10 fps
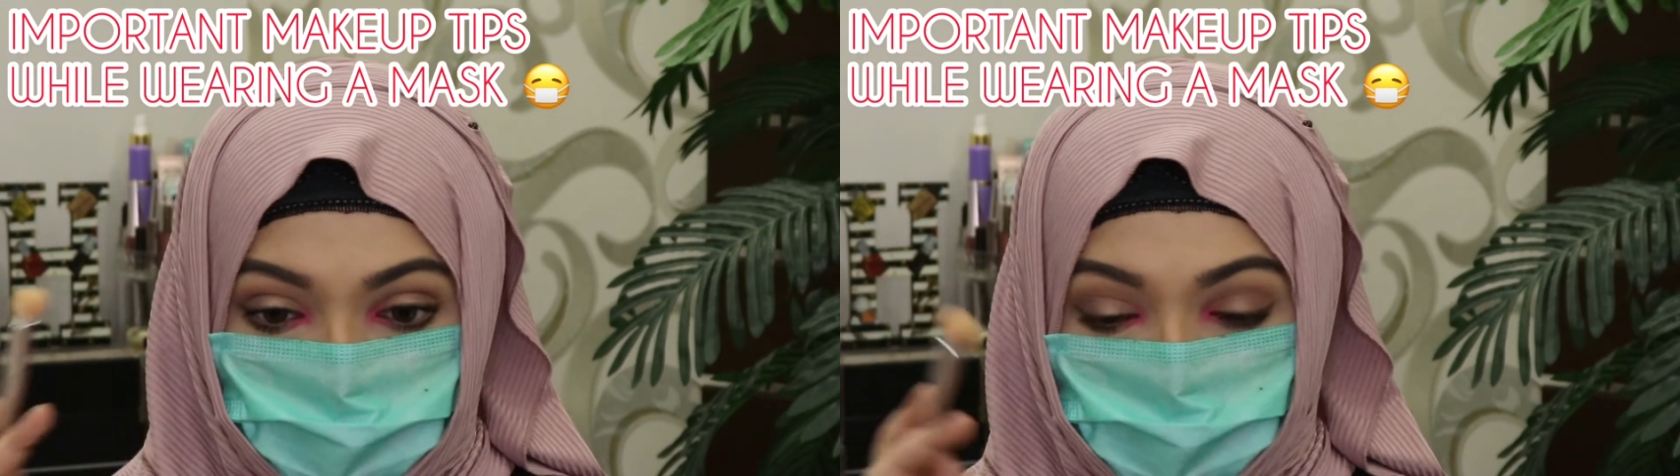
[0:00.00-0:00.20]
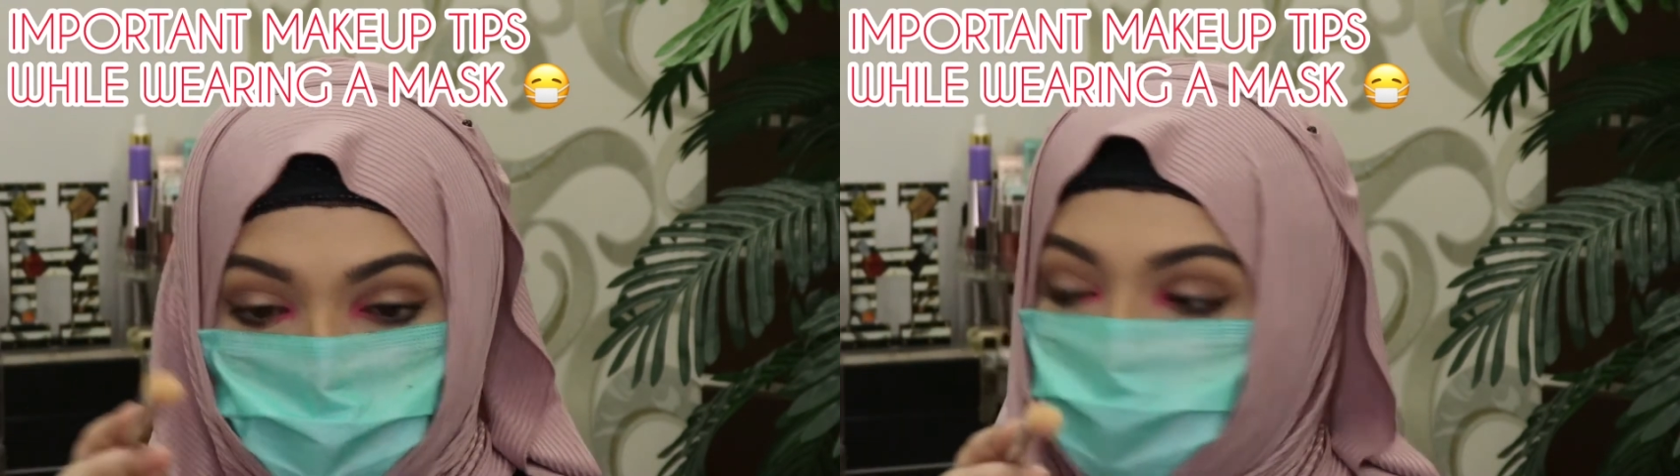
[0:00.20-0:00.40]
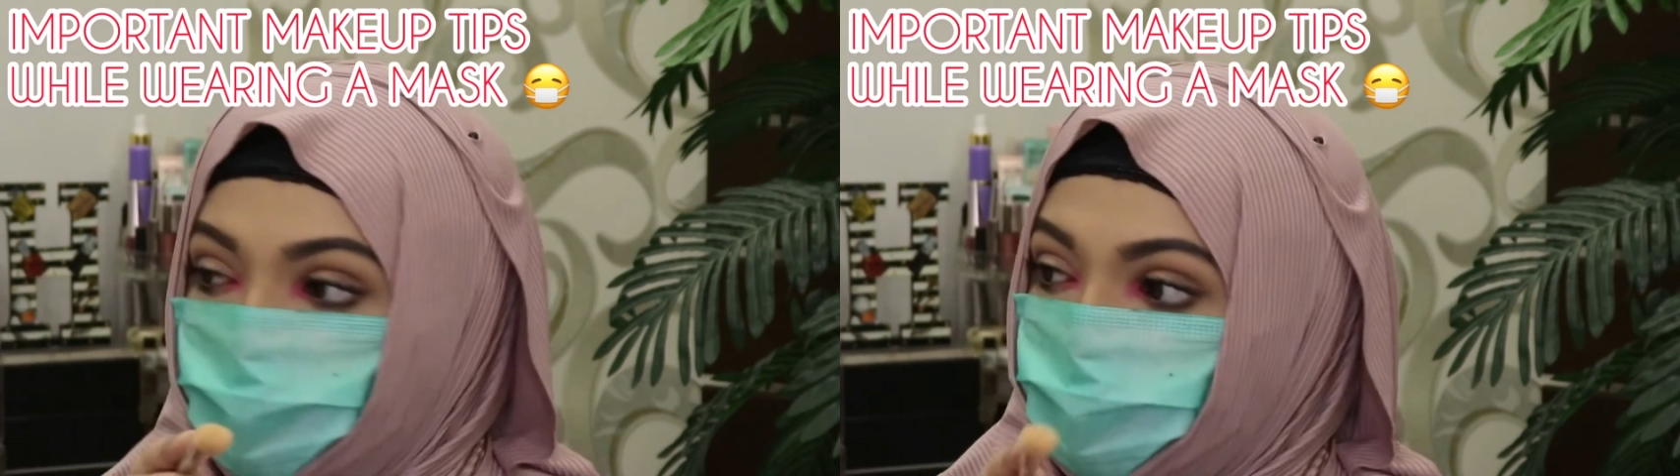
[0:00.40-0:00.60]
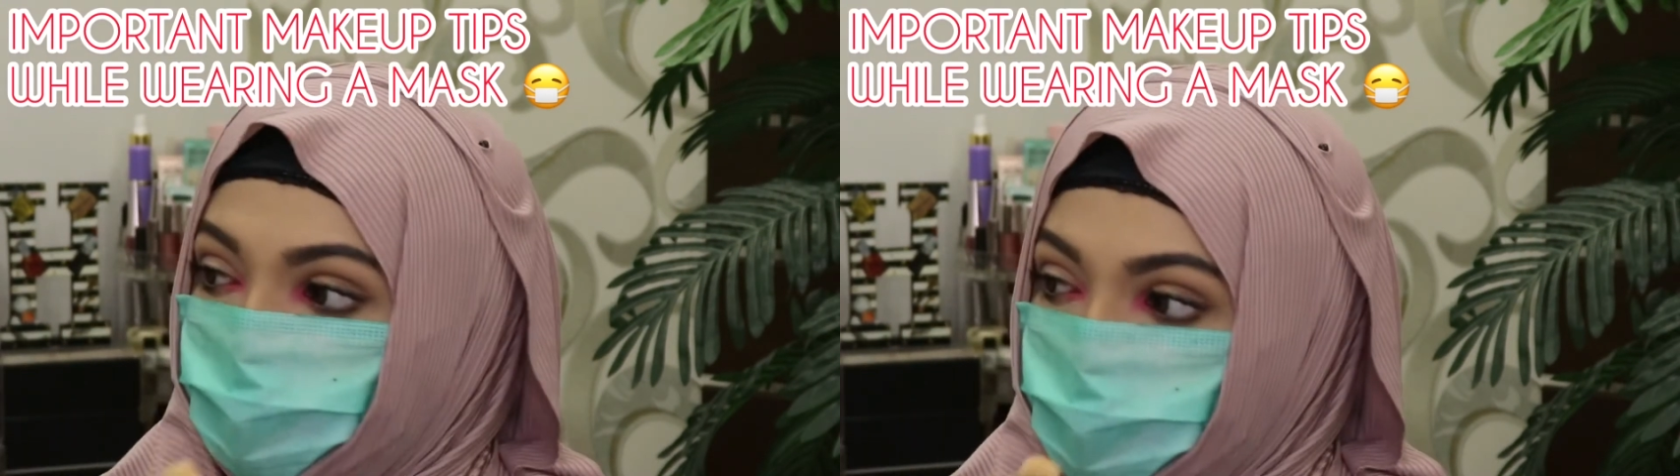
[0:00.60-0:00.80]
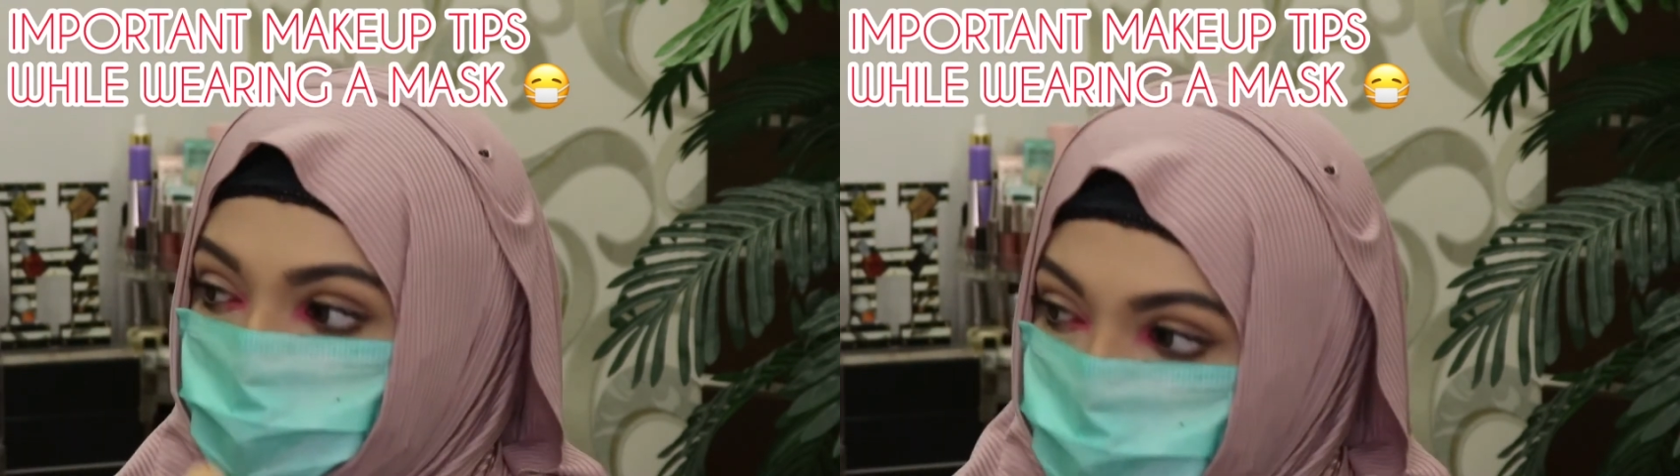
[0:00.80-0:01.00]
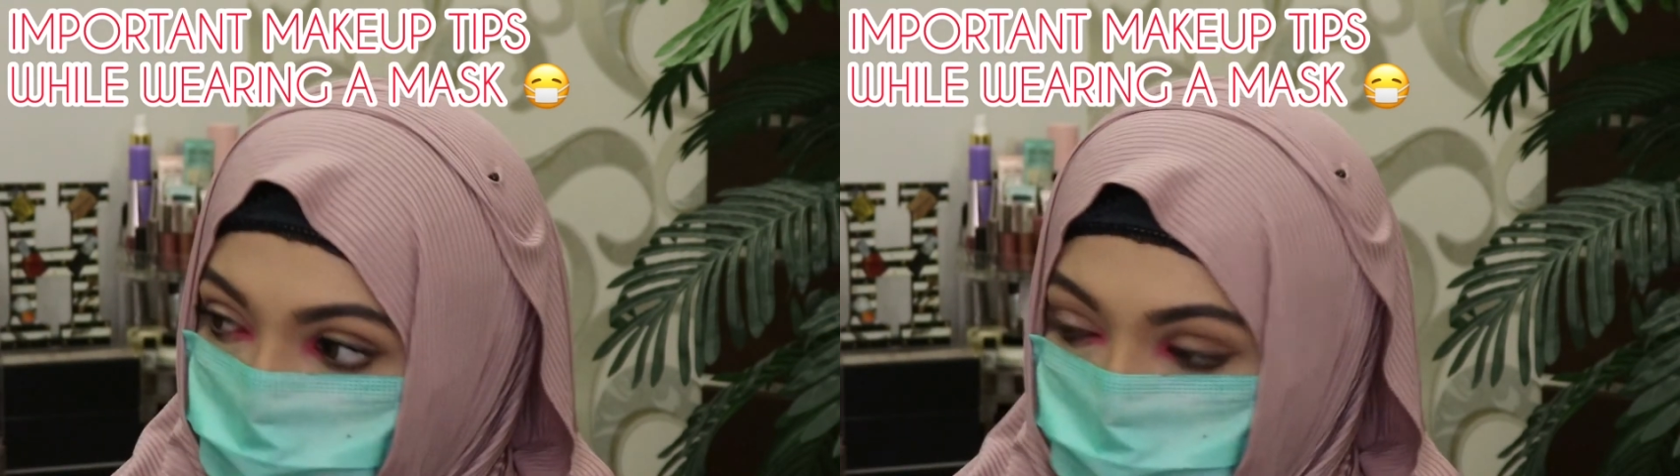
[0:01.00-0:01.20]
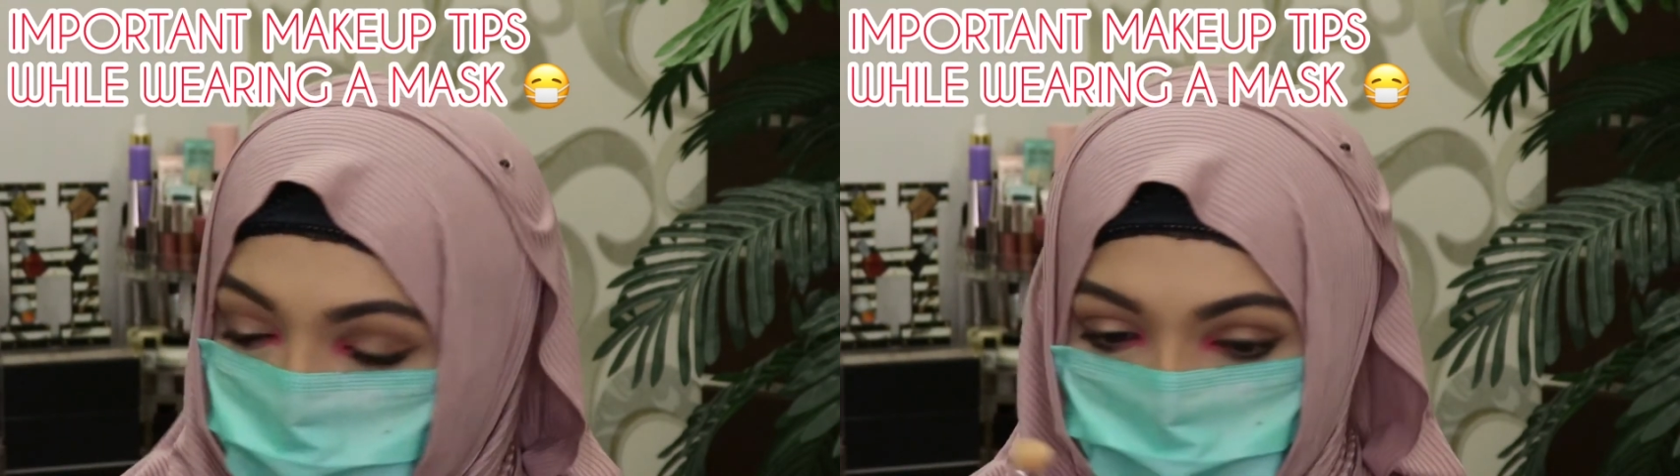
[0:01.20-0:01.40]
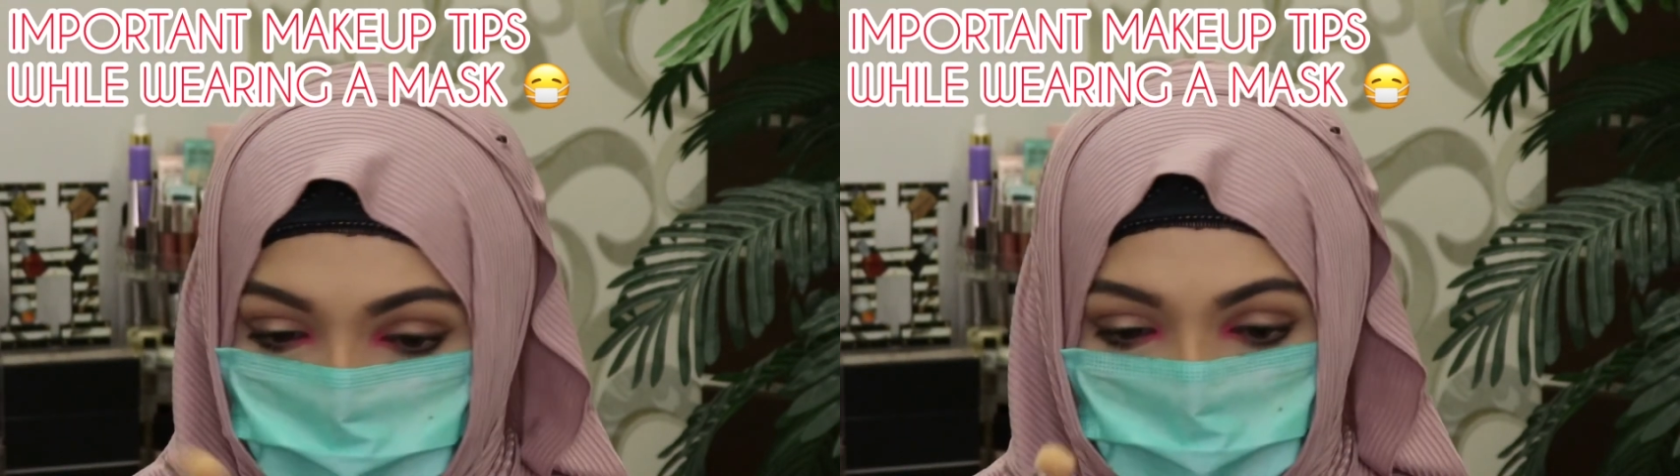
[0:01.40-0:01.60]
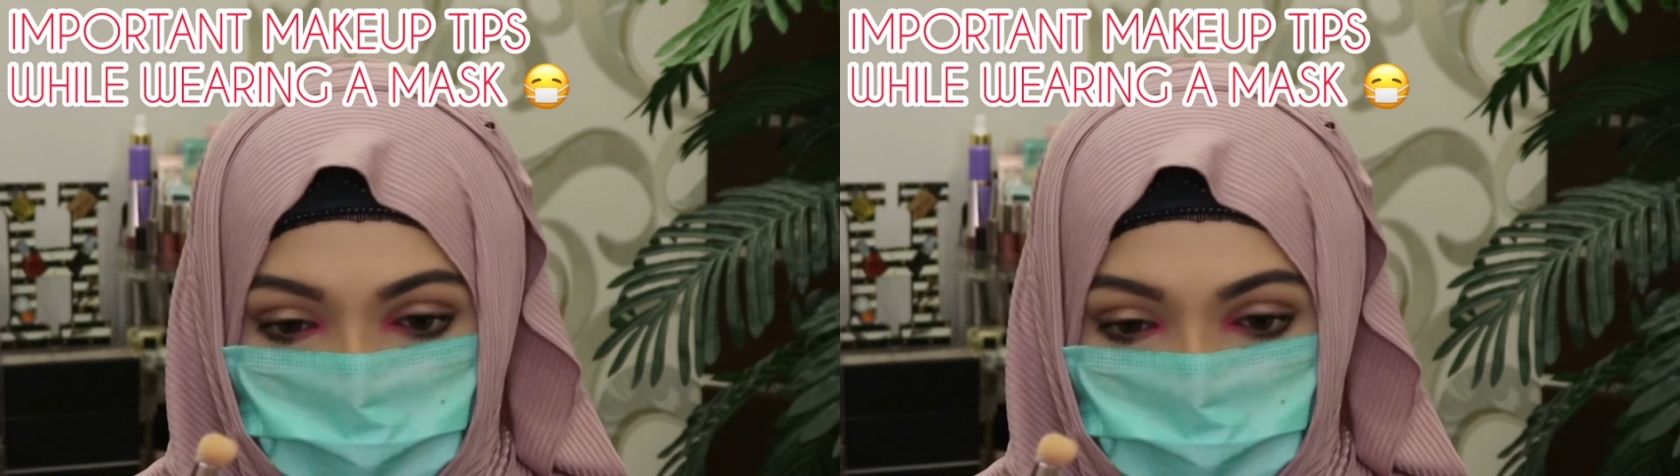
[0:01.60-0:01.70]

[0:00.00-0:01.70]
So you definitely